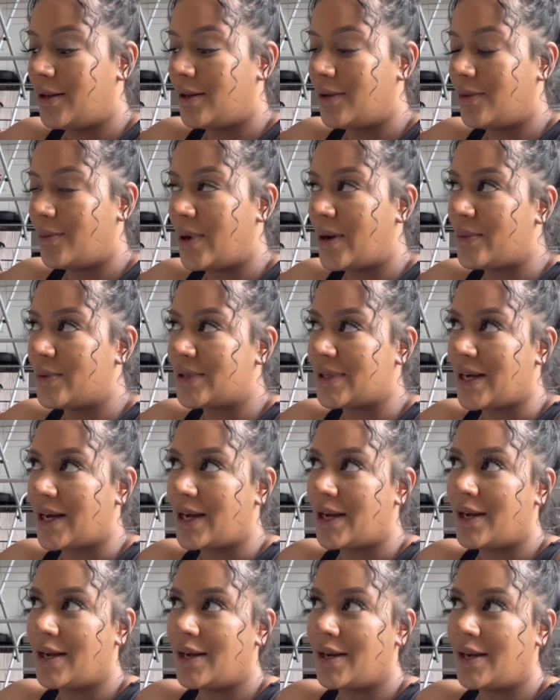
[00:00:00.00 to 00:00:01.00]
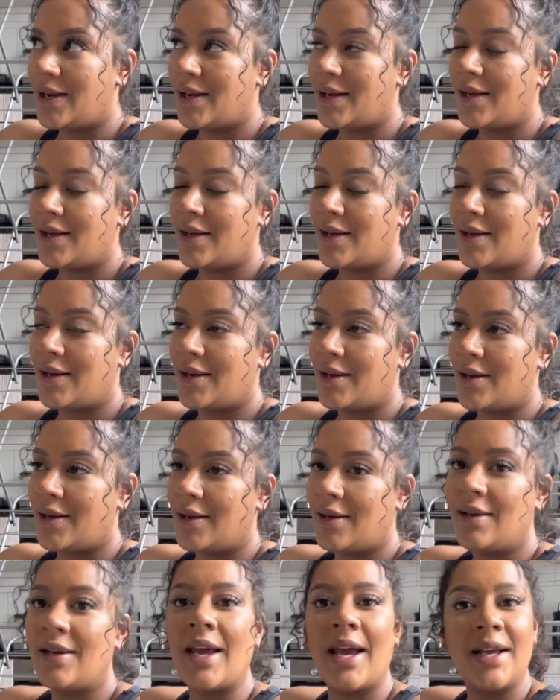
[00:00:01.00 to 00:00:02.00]
where was I?
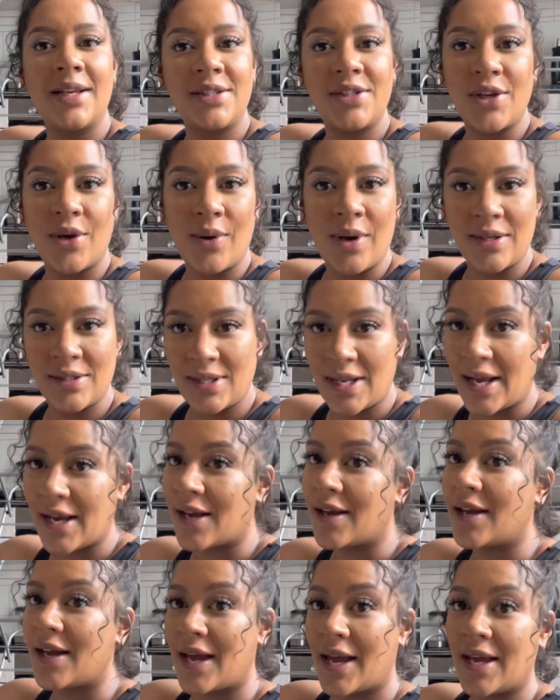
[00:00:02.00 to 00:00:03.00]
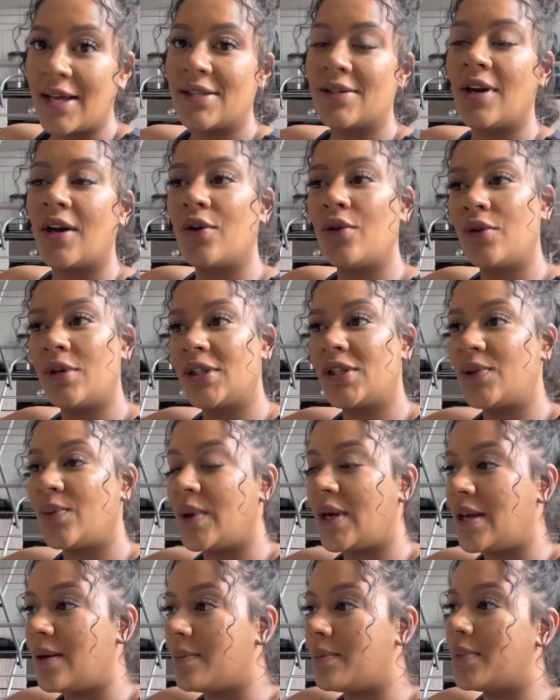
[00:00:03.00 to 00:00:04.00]
Yeah, so I was like, okay, so I got a
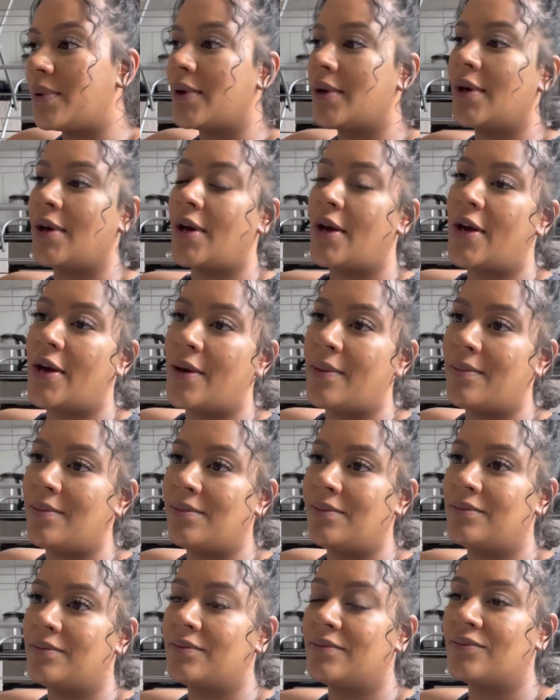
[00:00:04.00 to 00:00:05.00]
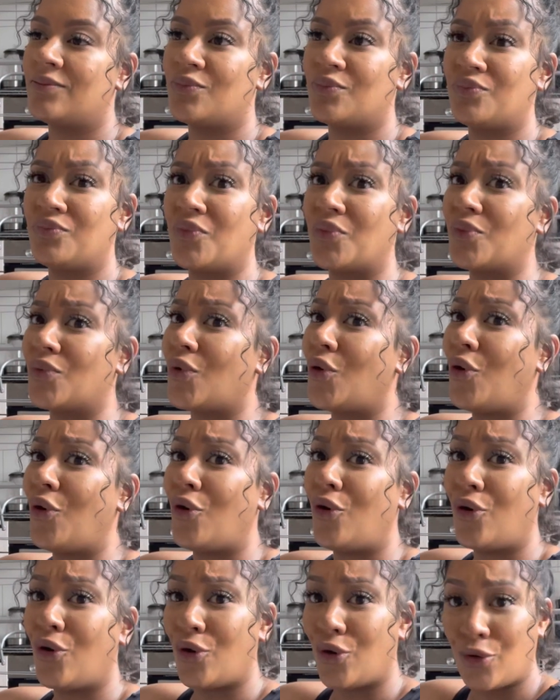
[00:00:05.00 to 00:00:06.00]
sweep.
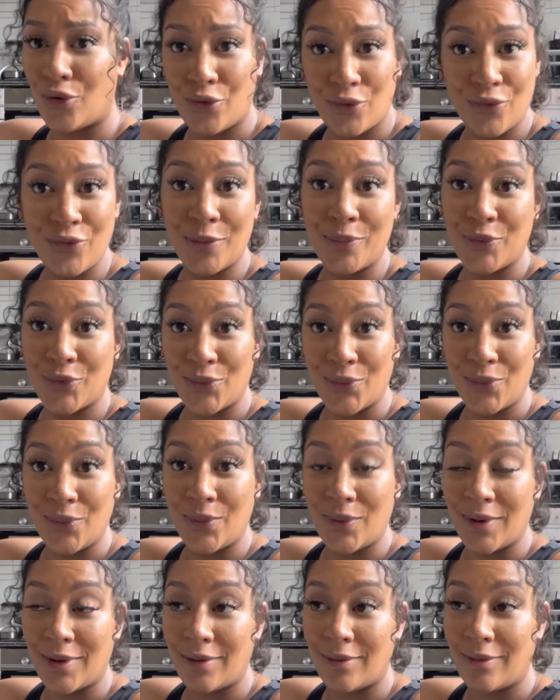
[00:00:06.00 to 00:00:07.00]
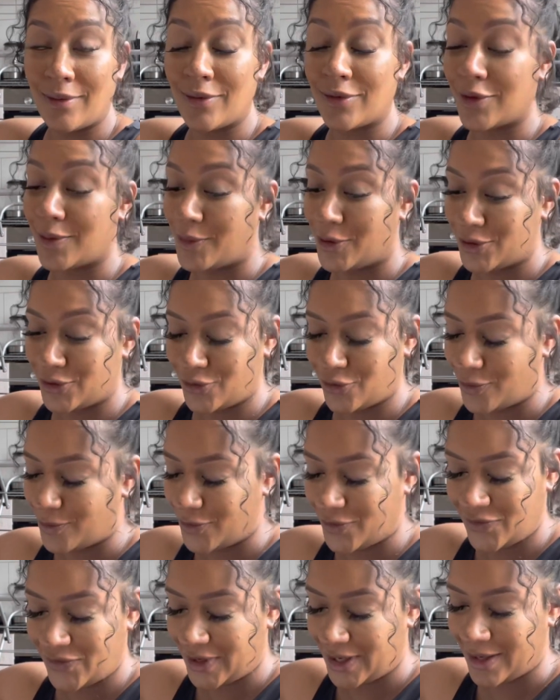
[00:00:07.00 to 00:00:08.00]
Horrible. The most horrible
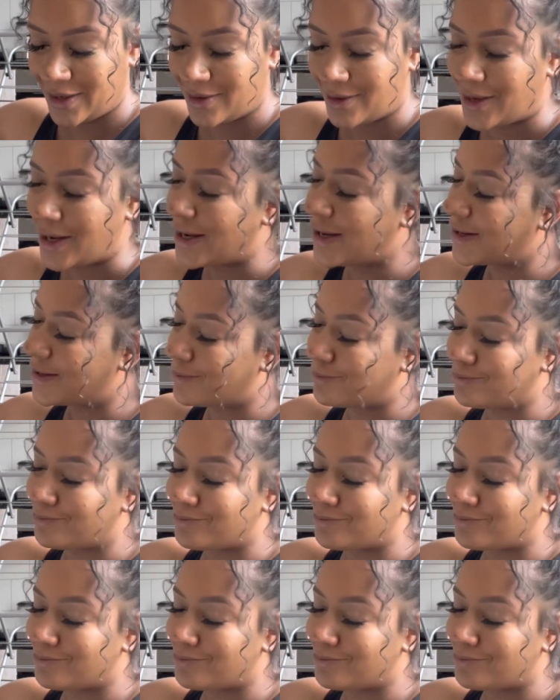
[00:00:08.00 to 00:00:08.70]
thing. Like,